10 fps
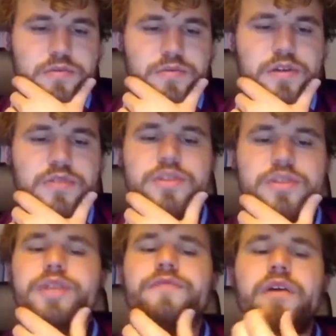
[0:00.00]
We go
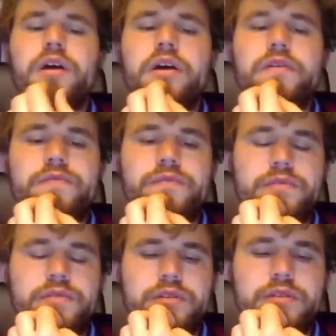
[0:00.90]
g5,
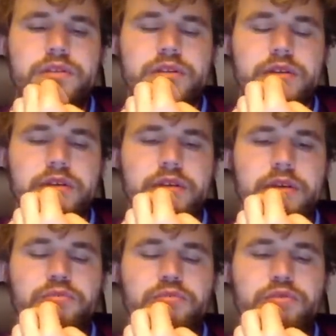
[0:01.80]

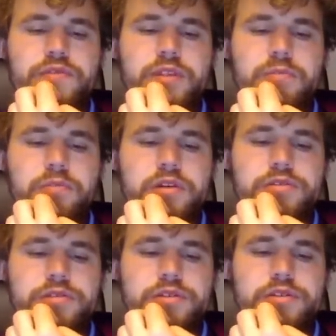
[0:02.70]
improving the pawn
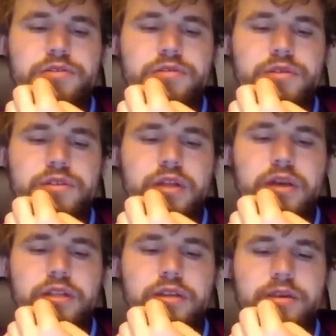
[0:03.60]
structure
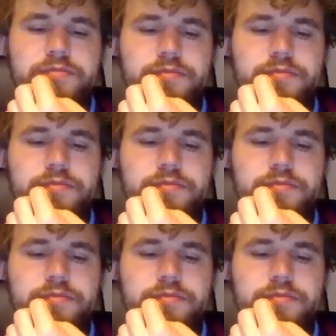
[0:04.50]
slightly.